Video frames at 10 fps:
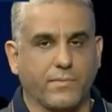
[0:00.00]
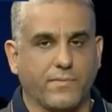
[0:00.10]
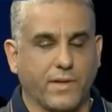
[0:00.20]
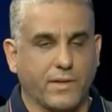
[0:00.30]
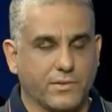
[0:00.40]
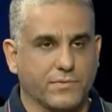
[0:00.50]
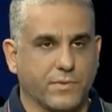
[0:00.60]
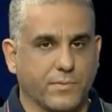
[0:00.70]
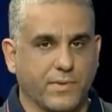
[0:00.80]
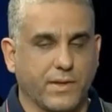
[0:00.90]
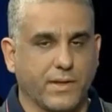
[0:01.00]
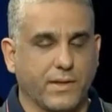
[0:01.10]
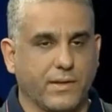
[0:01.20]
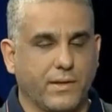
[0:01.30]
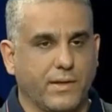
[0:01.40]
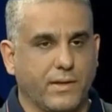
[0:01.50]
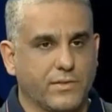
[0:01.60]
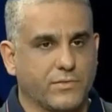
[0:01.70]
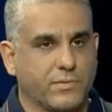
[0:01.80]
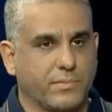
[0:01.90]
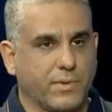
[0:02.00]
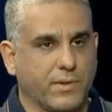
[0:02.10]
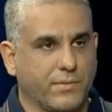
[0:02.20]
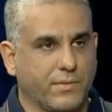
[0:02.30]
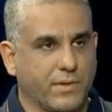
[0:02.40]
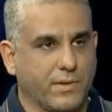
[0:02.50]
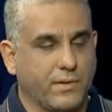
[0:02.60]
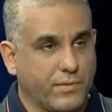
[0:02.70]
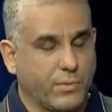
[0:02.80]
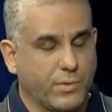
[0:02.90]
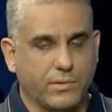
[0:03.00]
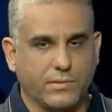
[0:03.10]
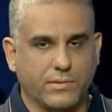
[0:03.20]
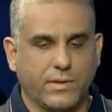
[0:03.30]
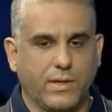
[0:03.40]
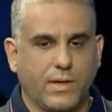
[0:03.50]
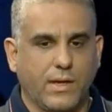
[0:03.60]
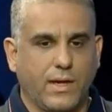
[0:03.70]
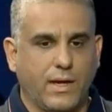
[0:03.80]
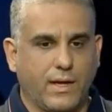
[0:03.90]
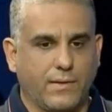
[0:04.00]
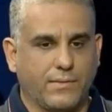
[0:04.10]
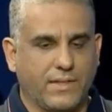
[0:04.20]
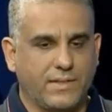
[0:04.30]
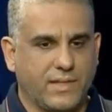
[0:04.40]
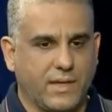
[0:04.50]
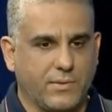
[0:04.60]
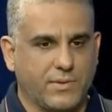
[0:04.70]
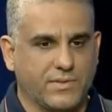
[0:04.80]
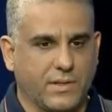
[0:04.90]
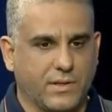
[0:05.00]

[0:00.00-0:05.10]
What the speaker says: from vendors from the eastern part of the world. And these cameras